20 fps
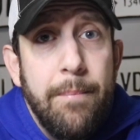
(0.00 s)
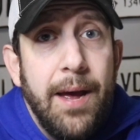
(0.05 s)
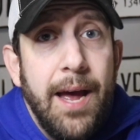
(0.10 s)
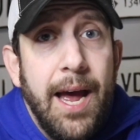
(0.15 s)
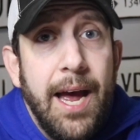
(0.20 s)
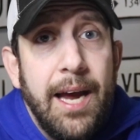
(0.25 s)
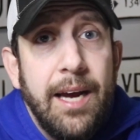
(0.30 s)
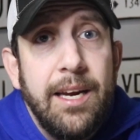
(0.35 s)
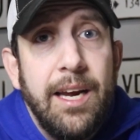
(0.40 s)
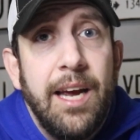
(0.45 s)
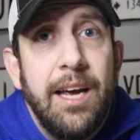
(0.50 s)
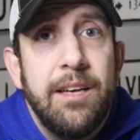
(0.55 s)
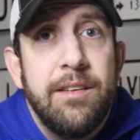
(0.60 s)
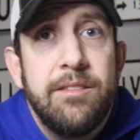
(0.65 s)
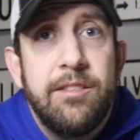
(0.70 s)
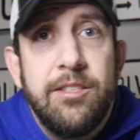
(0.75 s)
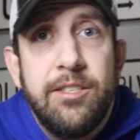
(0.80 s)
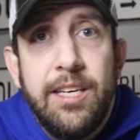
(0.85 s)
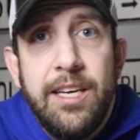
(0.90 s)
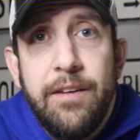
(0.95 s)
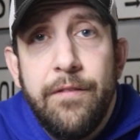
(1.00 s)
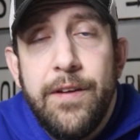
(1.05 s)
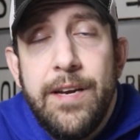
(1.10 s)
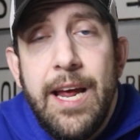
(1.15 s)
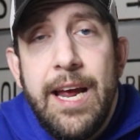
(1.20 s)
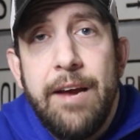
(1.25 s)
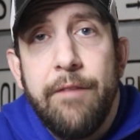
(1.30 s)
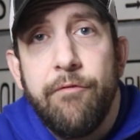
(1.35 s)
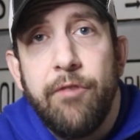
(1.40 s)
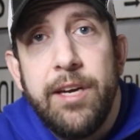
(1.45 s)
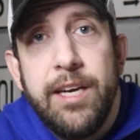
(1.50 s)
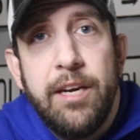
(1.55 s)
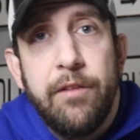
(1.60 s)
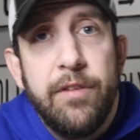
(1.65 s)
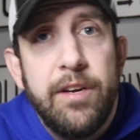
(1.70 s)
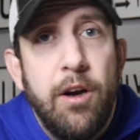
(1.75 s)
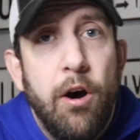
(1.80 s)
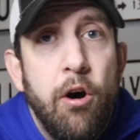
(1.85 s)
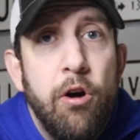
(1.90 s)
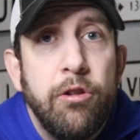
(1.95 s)
back as Stephen Avery,
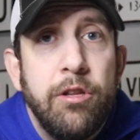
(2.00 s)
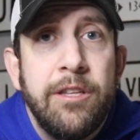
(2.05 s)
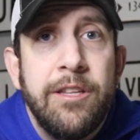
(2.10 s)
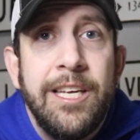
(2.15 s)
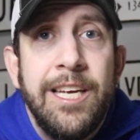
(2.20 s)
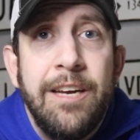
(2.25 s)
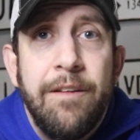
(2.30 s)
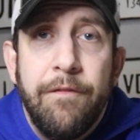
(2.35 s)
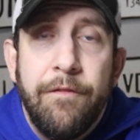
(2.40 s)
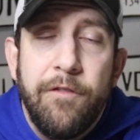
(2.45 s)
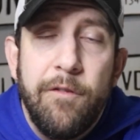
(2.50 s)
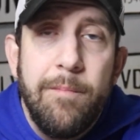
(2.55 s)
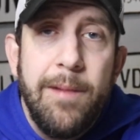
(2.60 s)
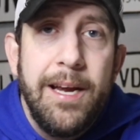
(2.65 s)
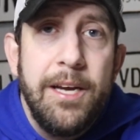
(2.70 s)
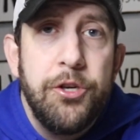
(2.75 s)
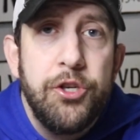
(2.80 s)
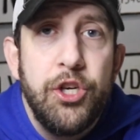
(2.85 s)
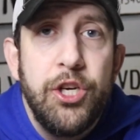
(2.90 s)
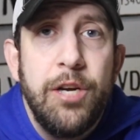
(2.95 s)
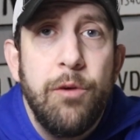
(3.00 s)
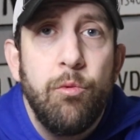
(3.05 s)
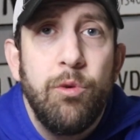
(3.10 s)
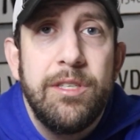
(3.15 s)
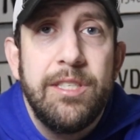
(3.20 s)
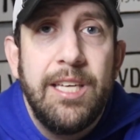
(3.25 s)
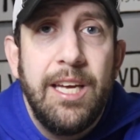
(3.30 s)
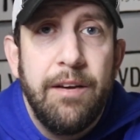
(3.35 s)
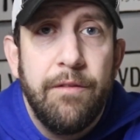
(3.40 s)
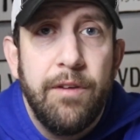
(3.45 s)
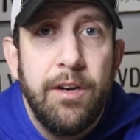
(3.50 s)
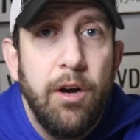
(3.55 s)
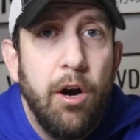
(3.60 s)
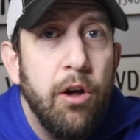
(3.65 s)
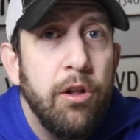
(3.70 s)
given all of the information it was given,